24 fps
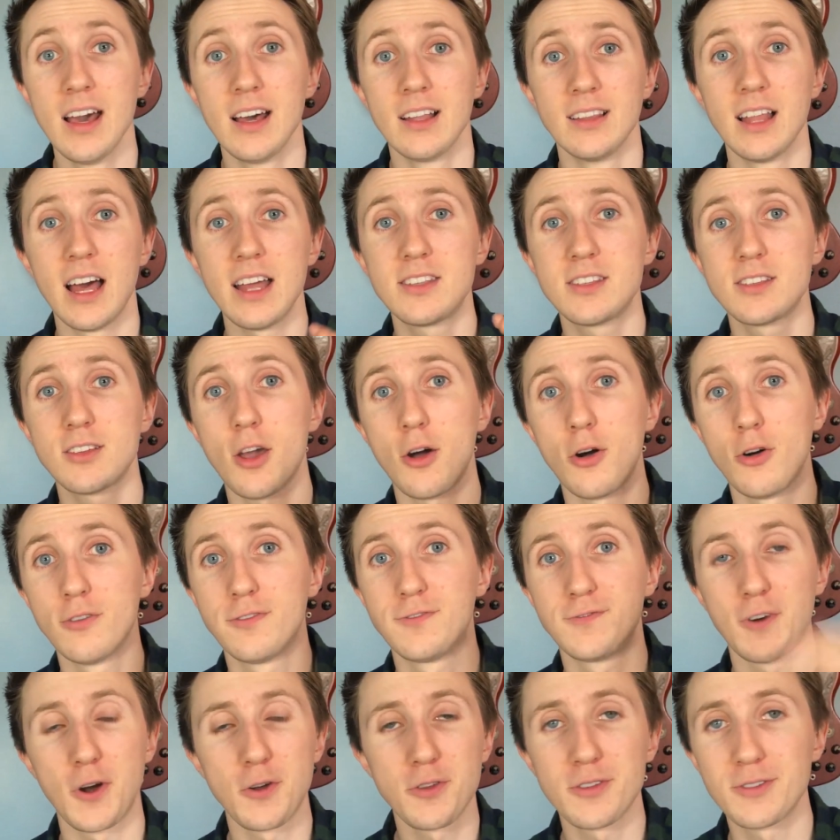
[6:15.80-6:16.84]
Let's go
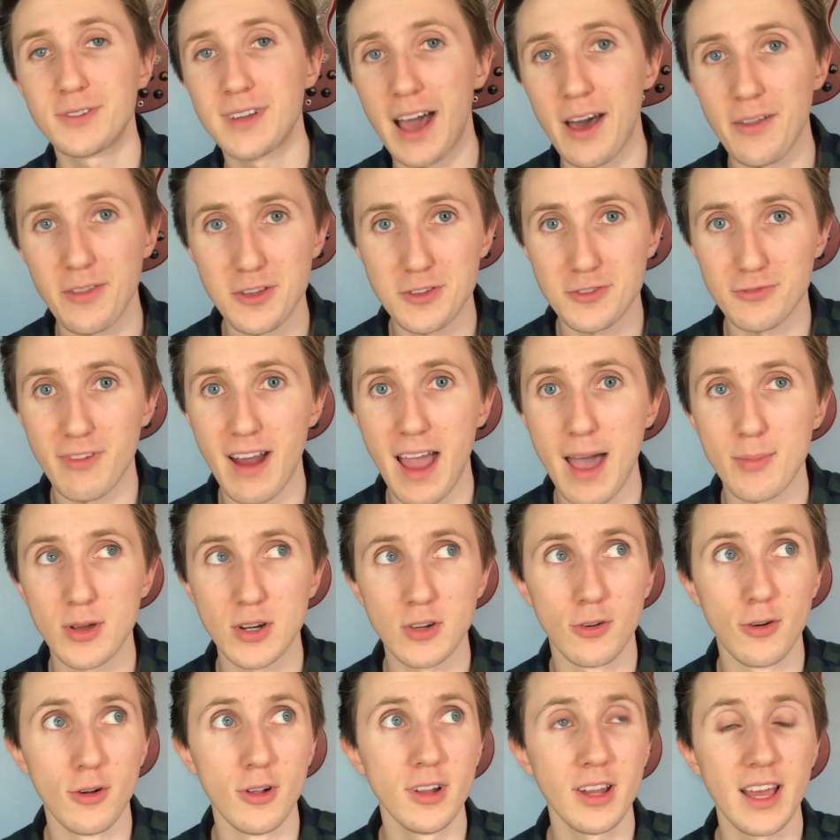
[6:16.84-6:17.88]
further down this rabbit
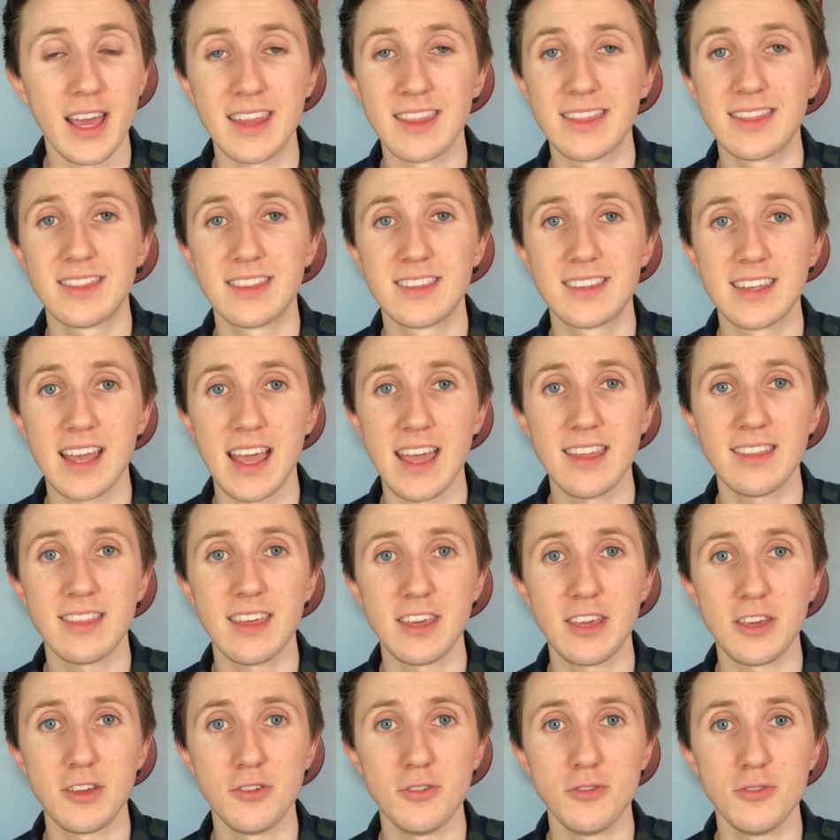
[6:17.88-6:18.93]
hole and say
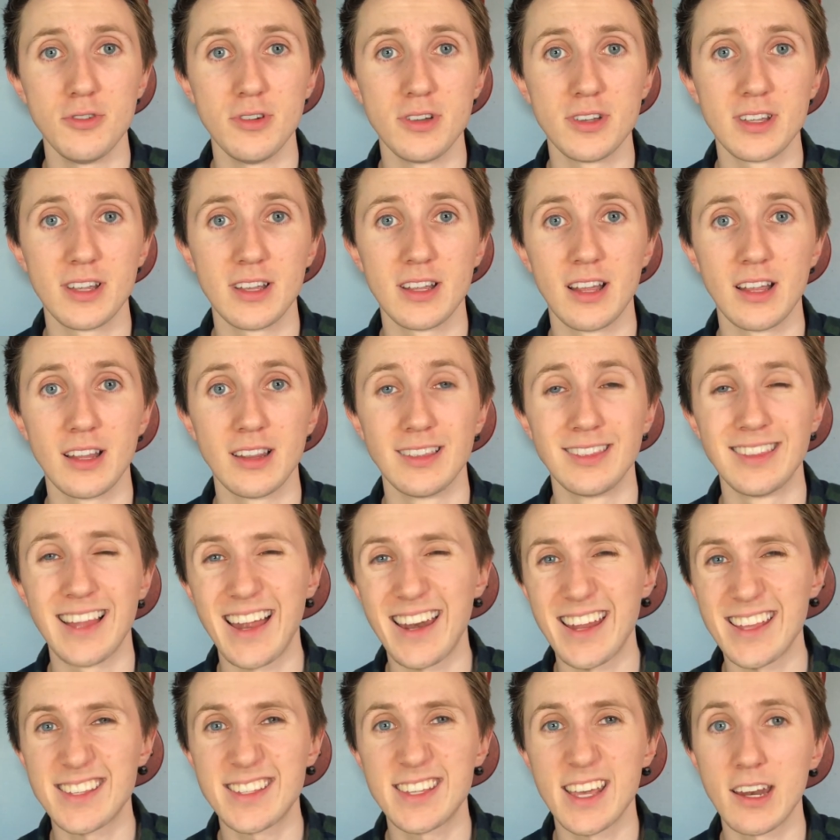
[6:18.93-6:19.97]
that you
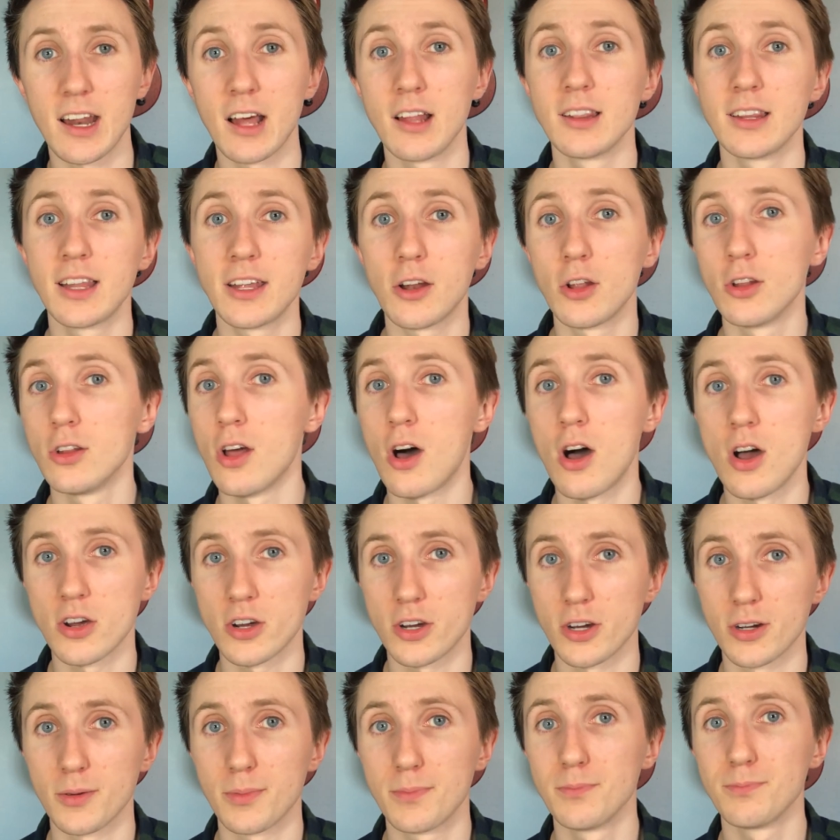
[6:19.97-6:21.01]
let it sit a little
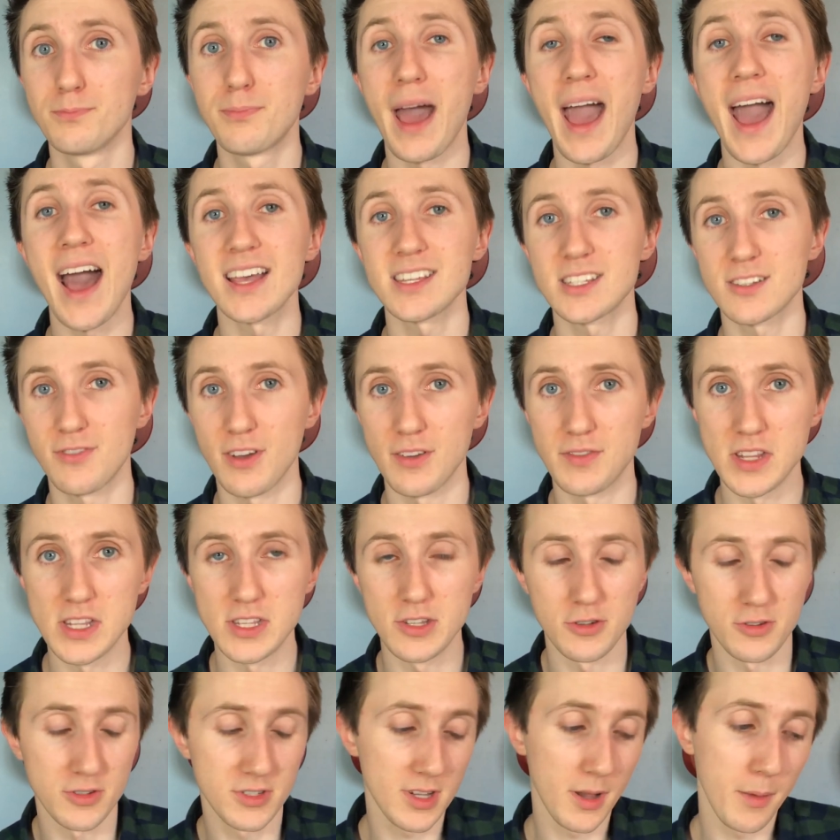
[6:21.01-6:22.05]
longer past
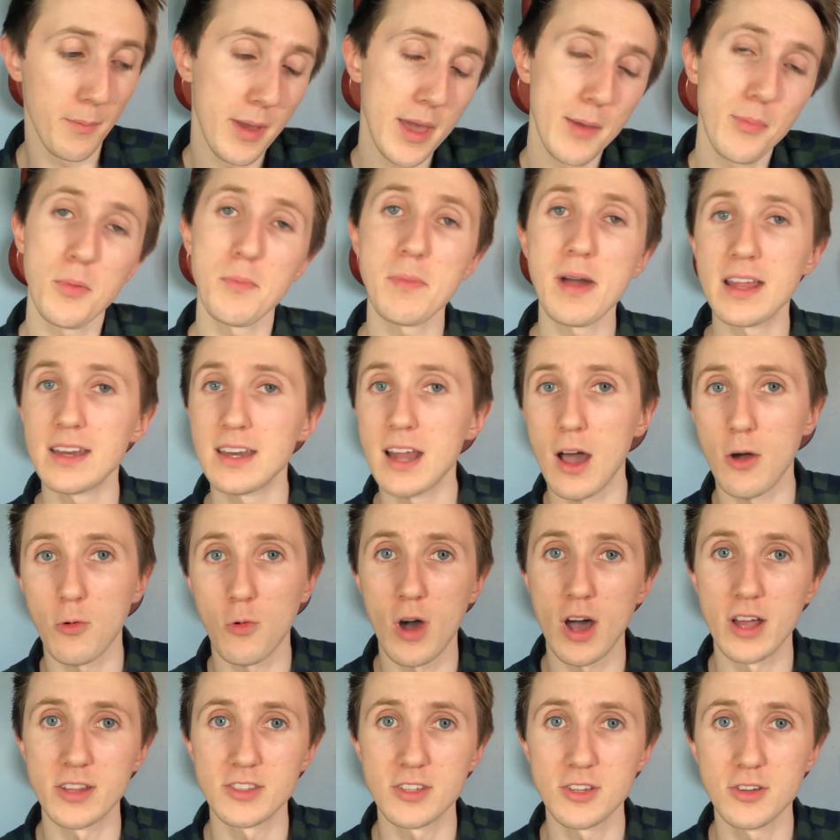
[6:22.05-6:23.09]
52. Some people might not
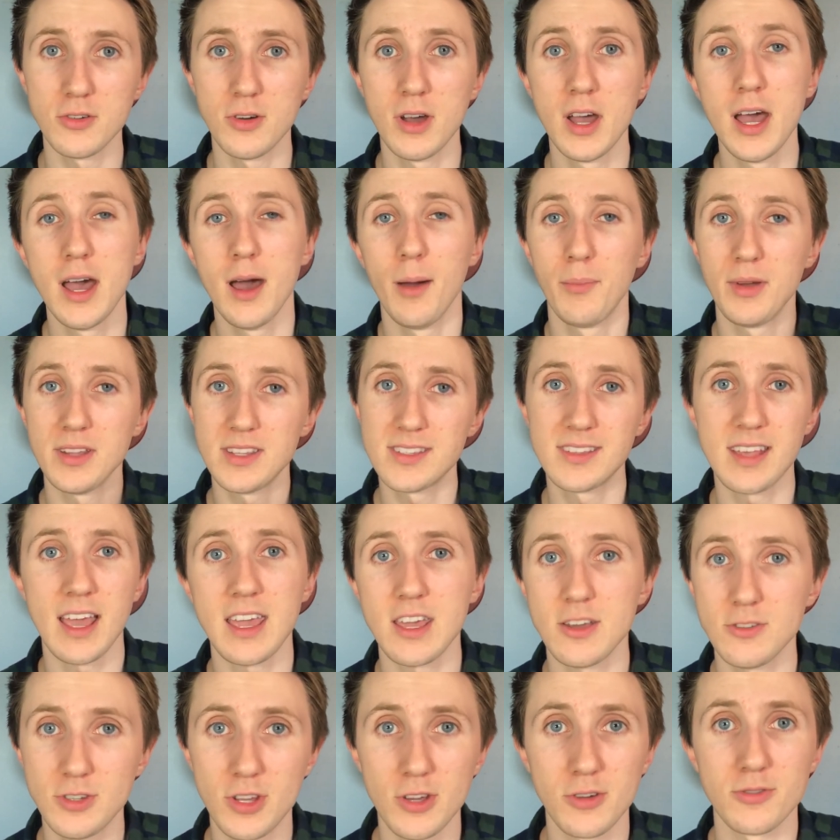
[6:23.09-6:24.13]
want to, but say
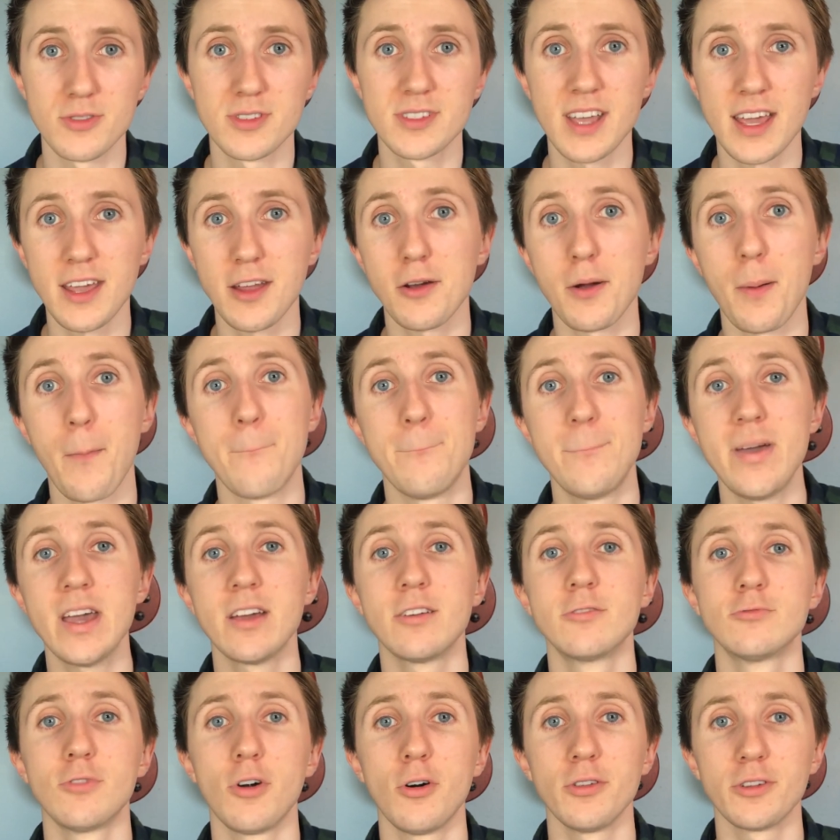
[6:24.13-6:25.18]
you do. Say you're a
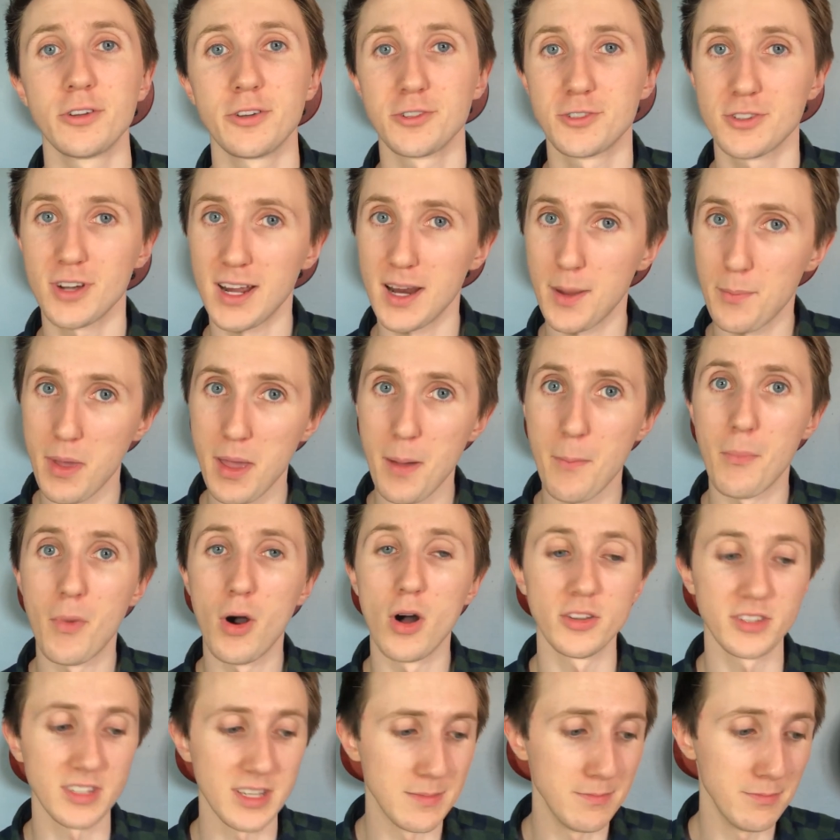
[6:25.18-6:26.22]
big roller, you're trying to be a
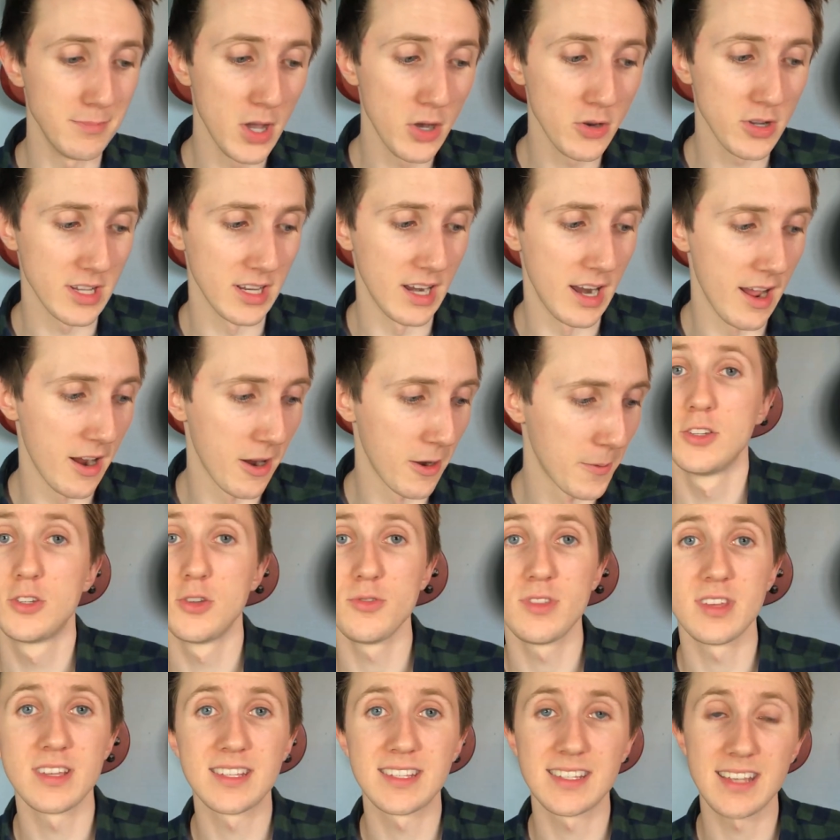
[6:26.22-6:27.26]
multi-millionaire.
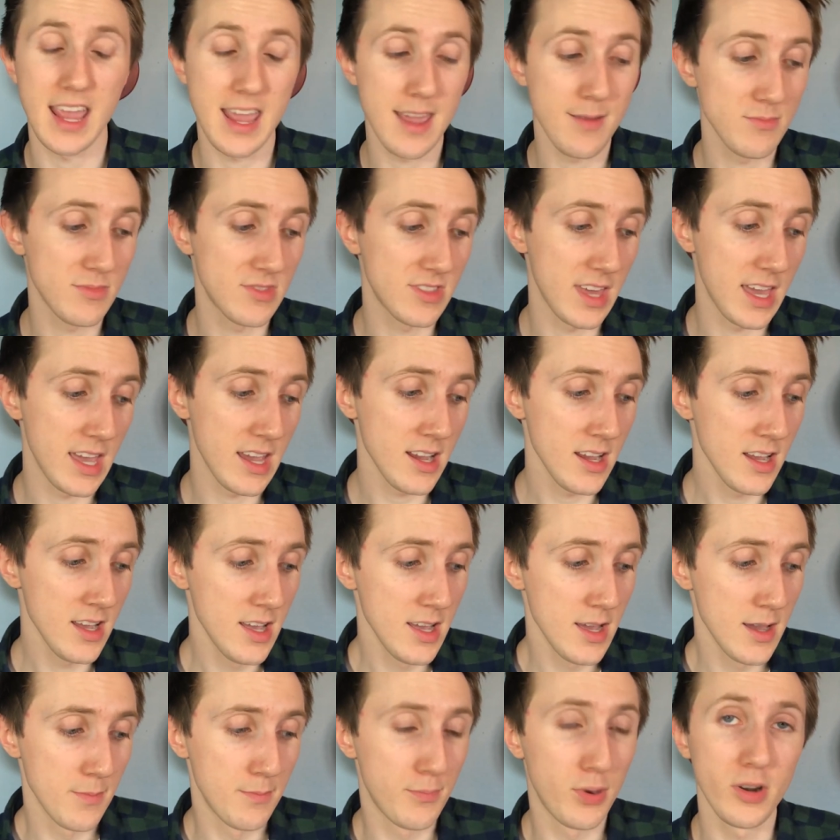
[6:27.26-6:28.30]
Do the same thing.
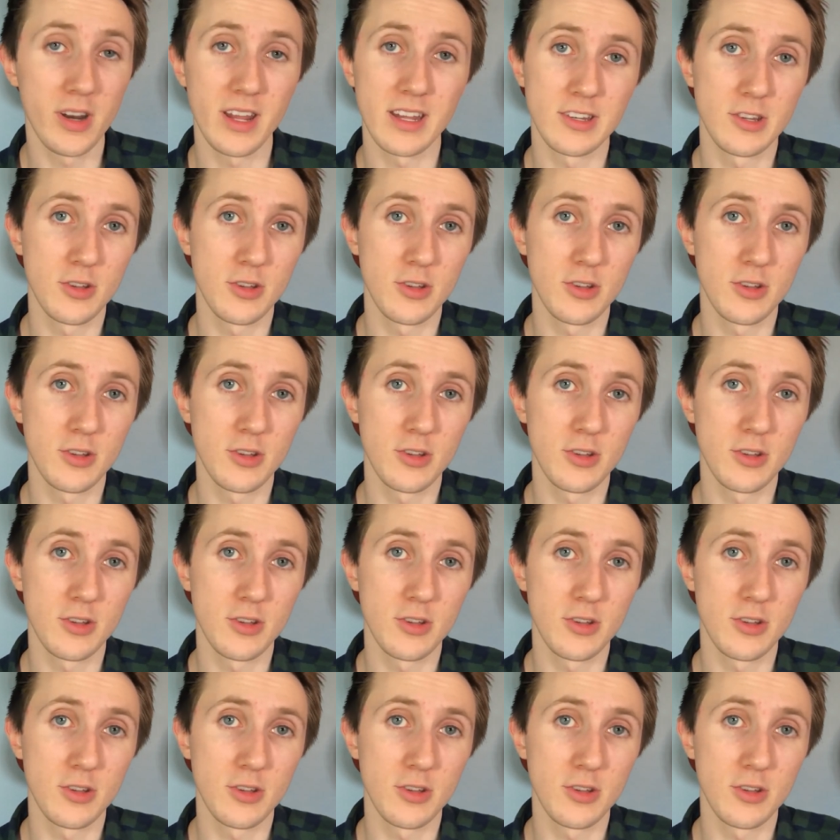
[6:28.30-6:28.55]
Put in